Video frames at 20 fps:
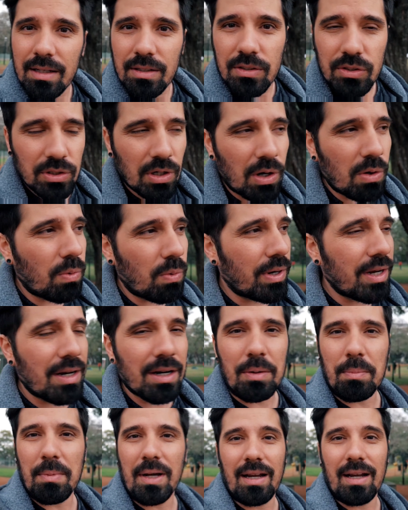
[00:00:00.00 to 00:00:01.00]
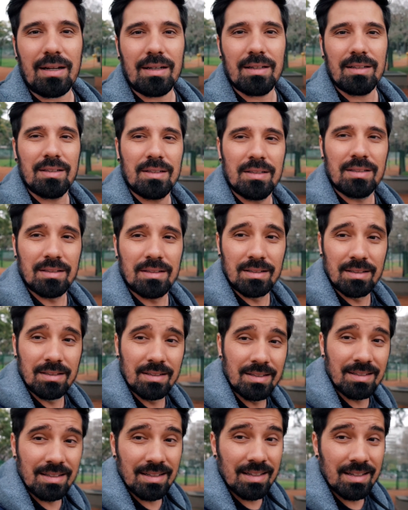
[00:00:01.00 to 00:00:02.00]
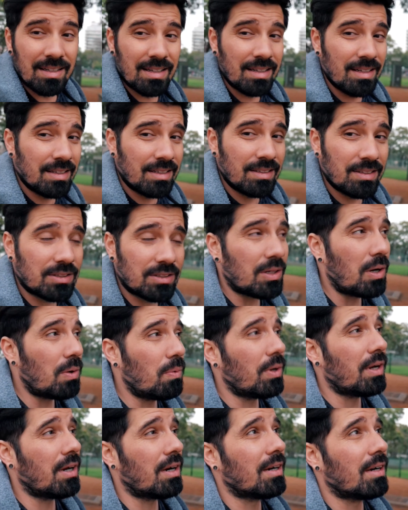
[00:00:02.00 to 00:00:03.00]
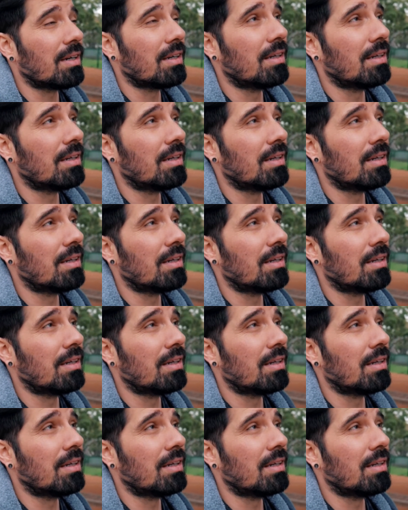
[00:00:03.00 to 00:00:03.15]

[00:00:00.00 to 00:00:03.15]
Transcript: So weird, man. So weird.